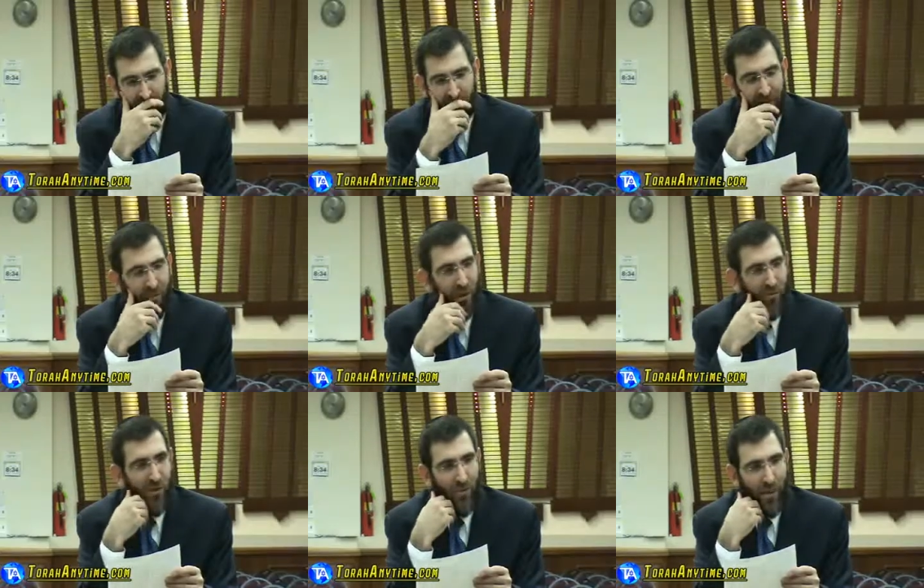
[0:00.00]
Good. What's
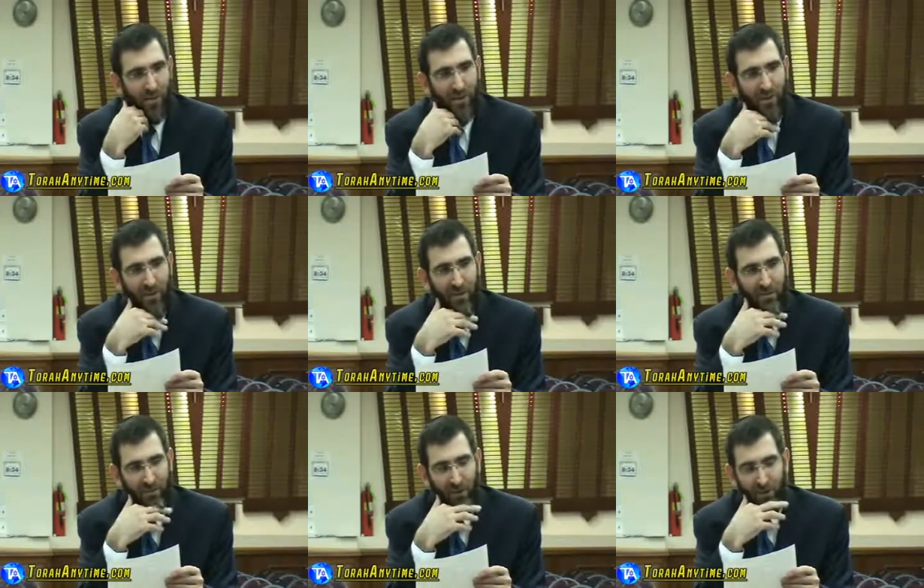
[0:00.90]
400 all about?
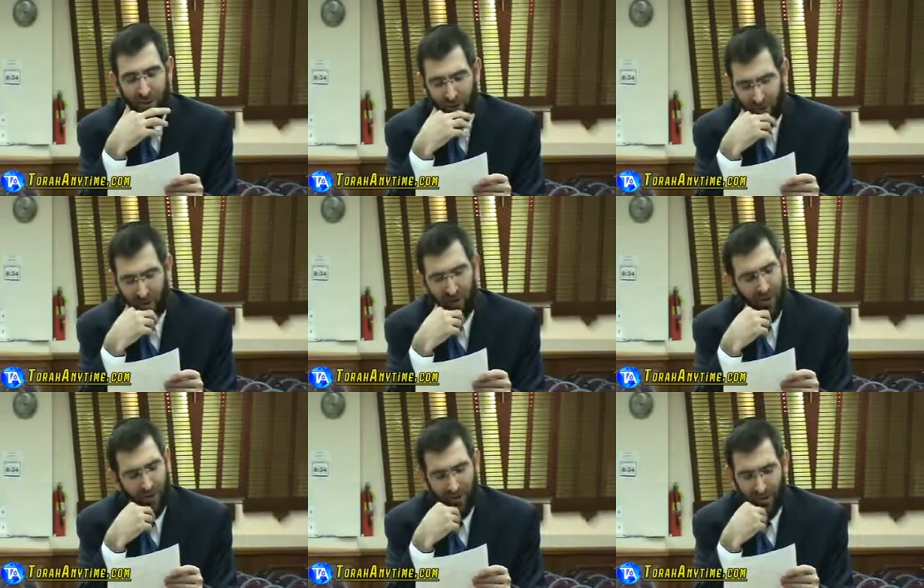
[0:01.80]
Good. 400 so
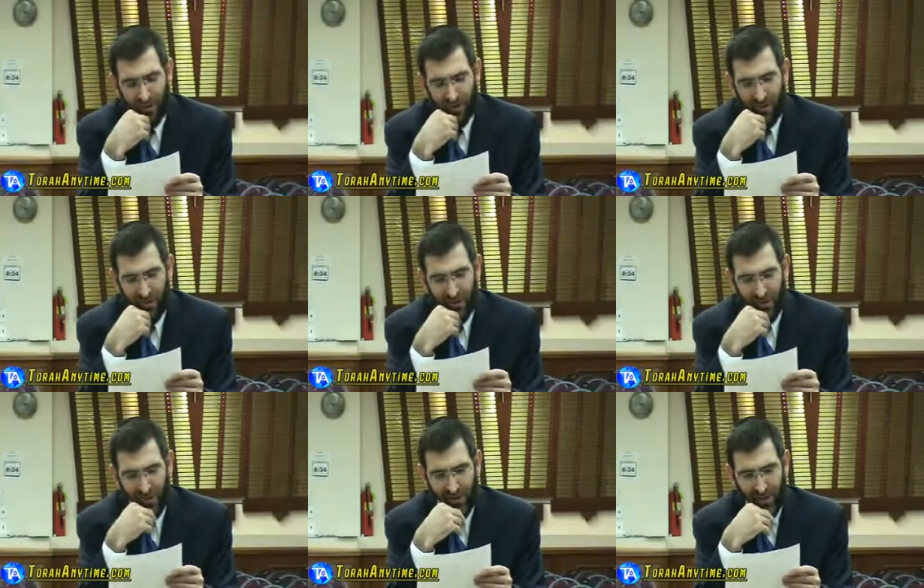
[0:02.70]
good, good, good detail.
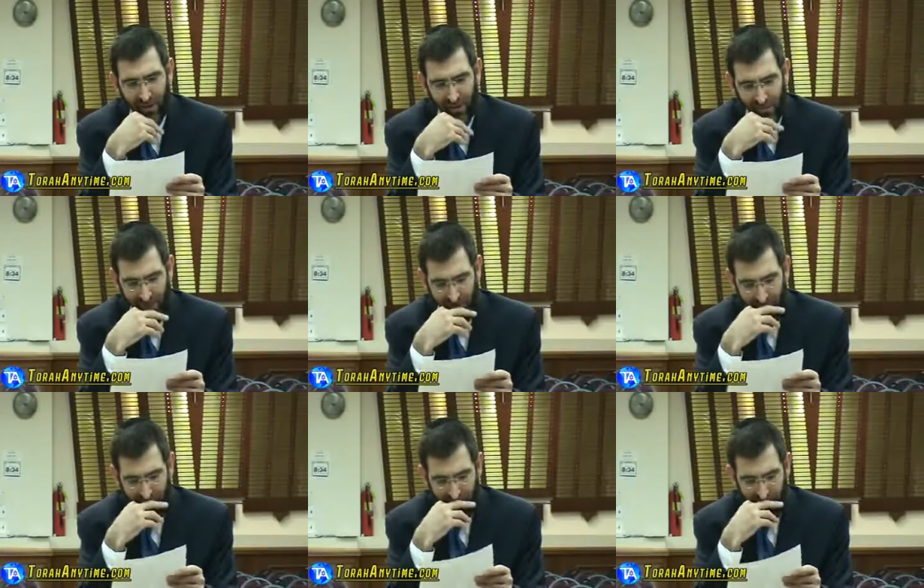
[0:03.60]
Good.
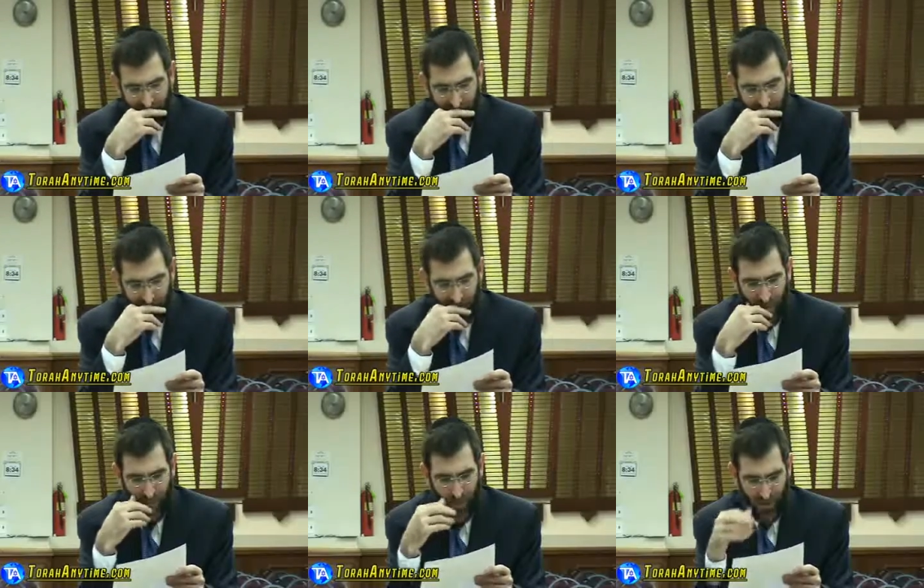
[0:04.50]

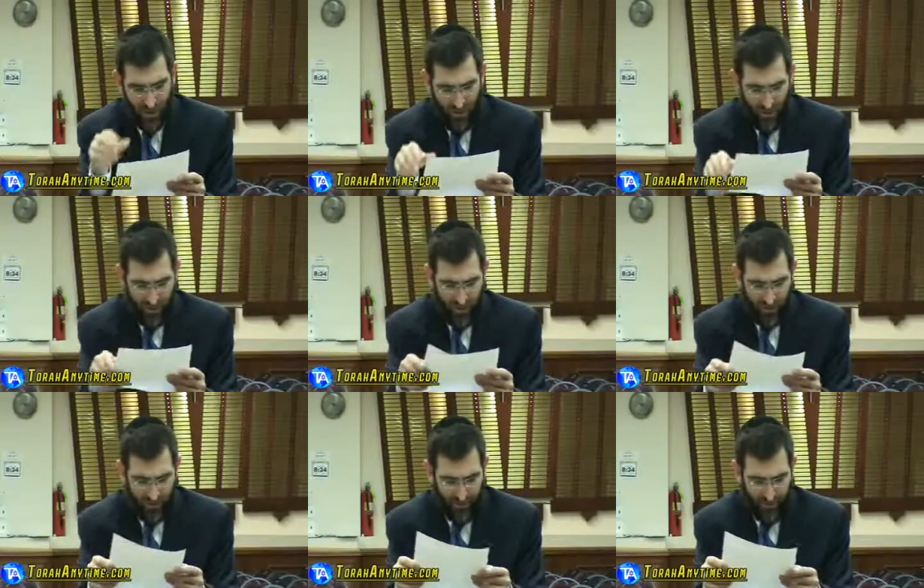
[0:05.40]
What else do we have over here?